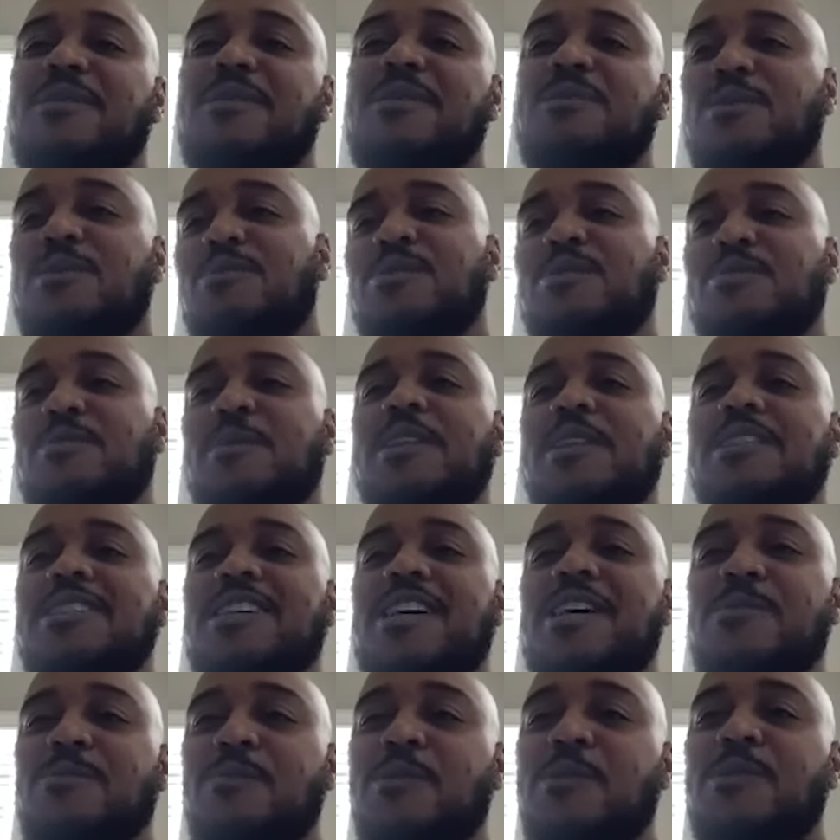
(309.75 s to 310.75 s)
I'm able to spend
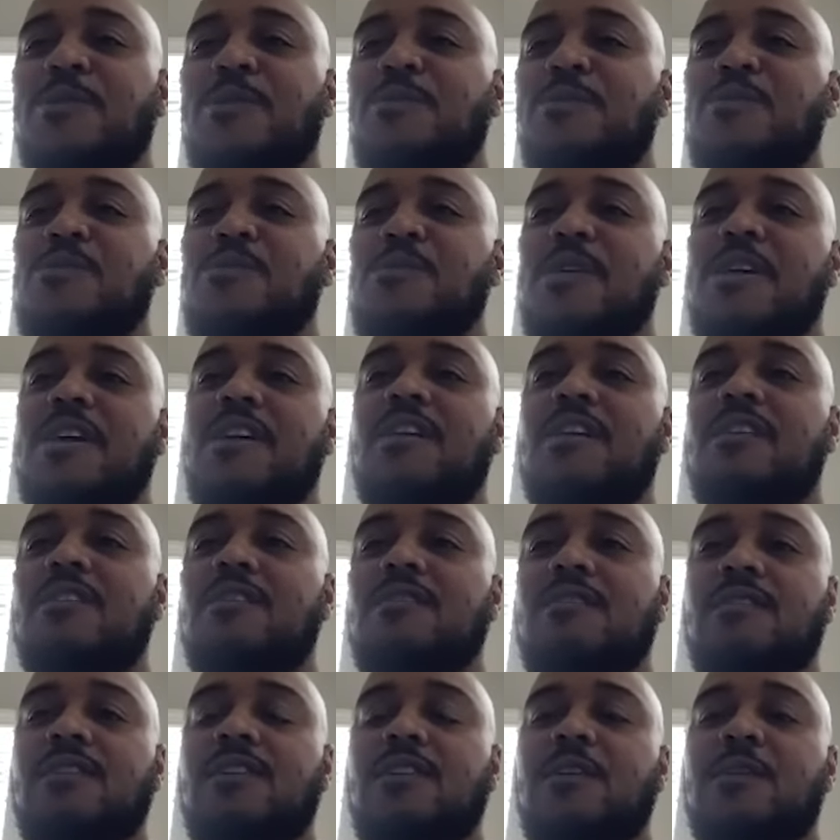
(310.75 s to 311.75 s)
time with him,
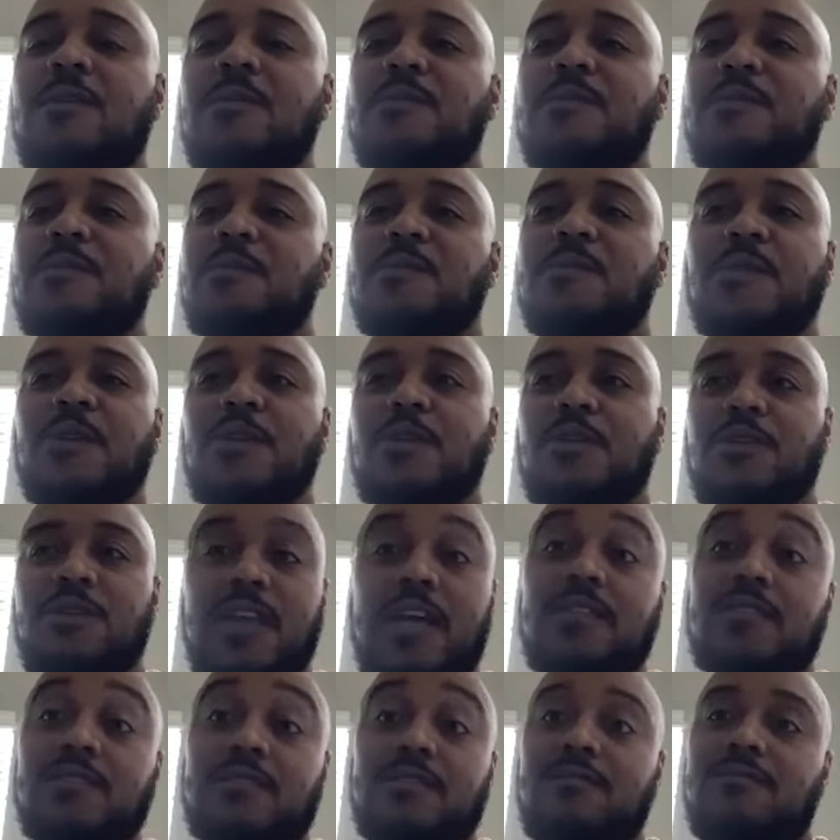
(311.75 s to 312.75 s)
and um, you know
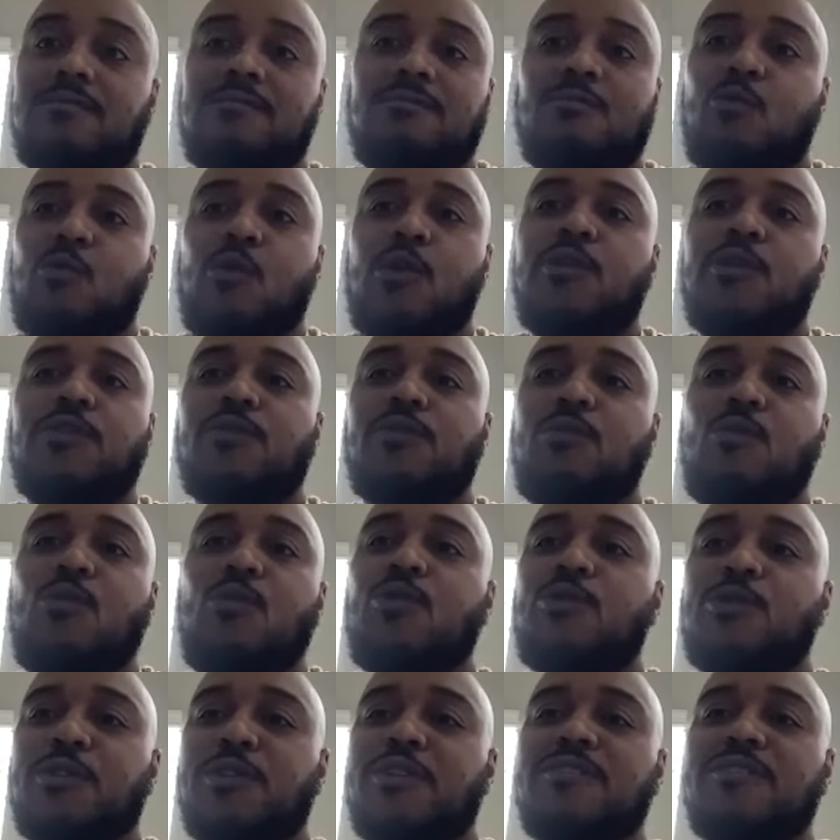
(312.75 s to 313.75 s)
that's worth
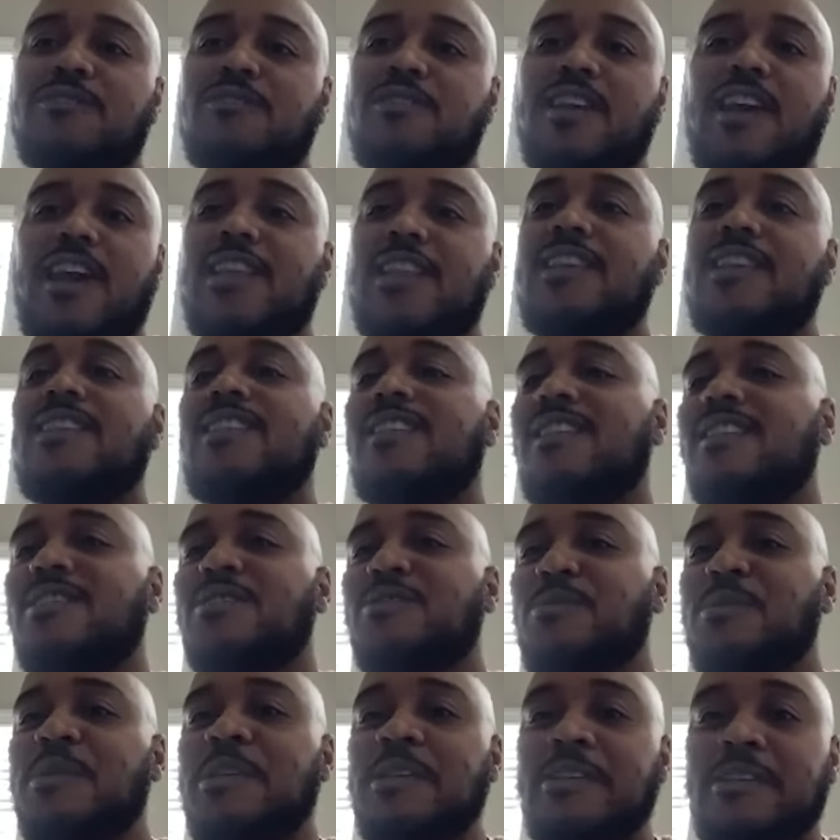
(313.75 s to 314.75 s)
more than anything
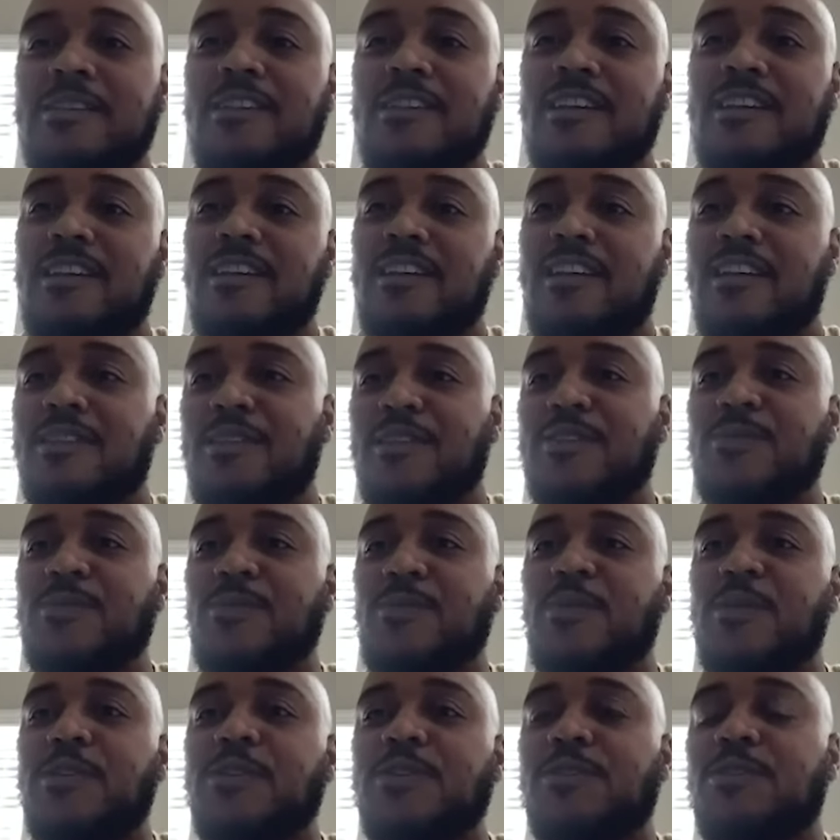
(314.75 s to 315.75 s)
to me at, at this
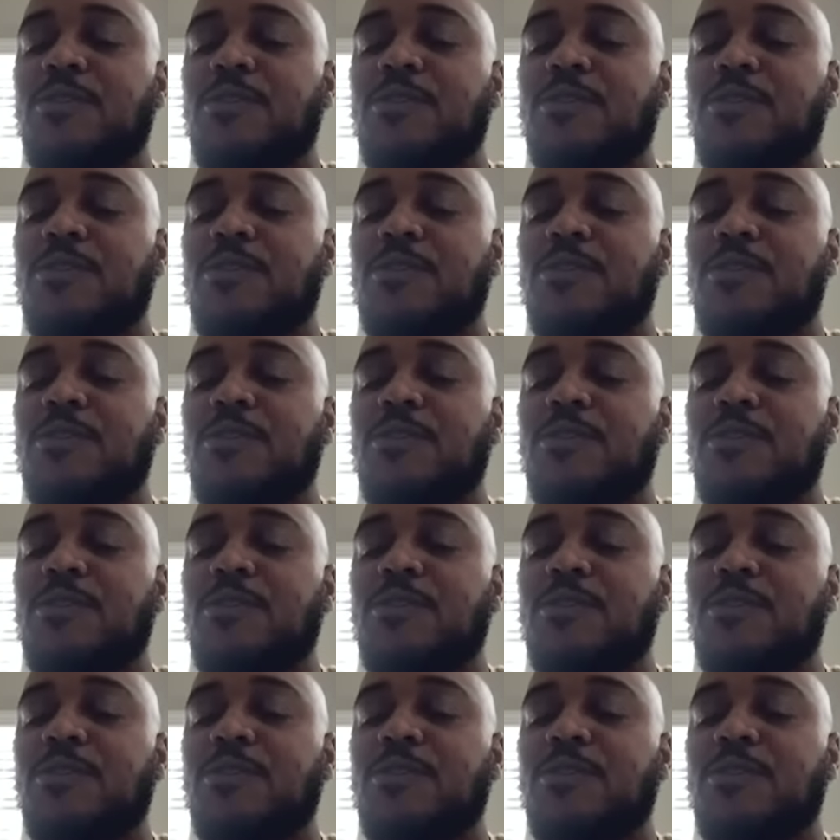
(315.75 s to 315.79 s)
point.